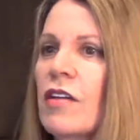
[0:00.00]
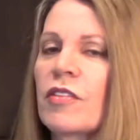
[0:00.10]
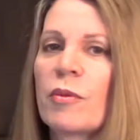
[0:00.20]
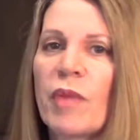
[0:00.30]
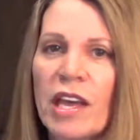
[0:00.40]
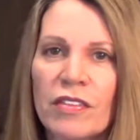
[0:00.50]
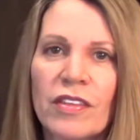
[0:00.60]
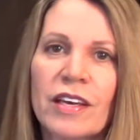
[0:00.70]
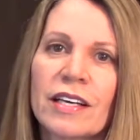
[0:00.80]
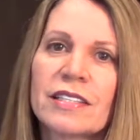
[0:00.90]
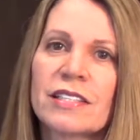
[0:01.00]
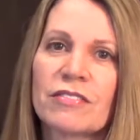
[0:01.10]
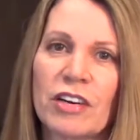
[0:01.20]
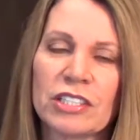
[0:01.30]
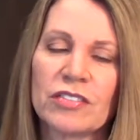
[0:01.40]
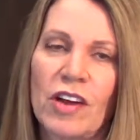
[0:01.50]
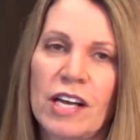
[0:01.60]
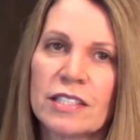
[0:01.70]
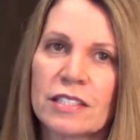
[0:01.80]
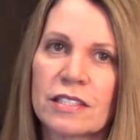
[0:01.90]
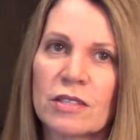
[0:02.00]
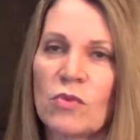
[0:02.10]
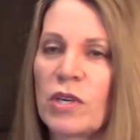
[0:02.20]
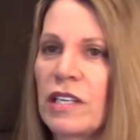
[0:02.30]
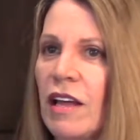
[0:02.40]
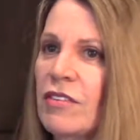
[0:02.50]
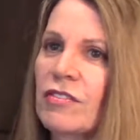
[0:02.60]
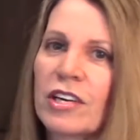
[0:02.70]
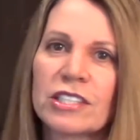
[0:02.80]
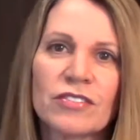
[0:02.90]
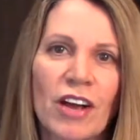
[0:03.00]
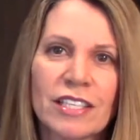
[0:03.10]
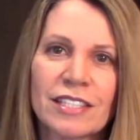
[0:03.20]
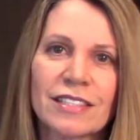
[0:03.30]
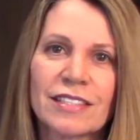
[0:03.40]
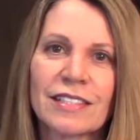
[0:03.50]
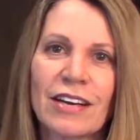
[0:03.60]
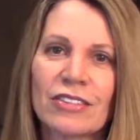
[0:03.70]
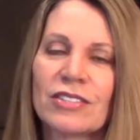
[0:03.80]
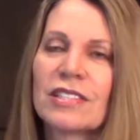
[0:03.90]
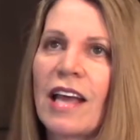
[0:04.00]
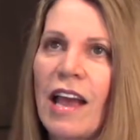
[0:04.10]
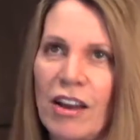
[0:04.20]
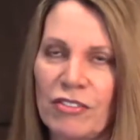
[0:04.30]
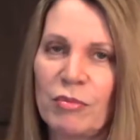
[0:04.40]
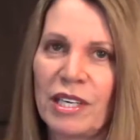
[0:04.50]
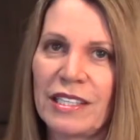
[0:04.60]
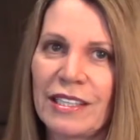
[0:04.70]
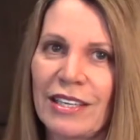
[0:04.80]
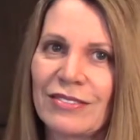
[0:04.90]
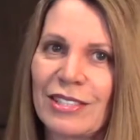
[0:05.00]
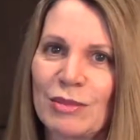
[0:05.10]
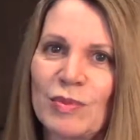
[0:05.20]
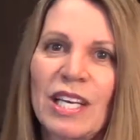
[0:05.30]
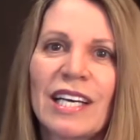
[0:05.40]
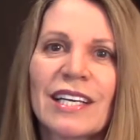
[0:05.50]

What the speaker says: The main thing is the French fries. We love French fries in this house. Everybody loves them.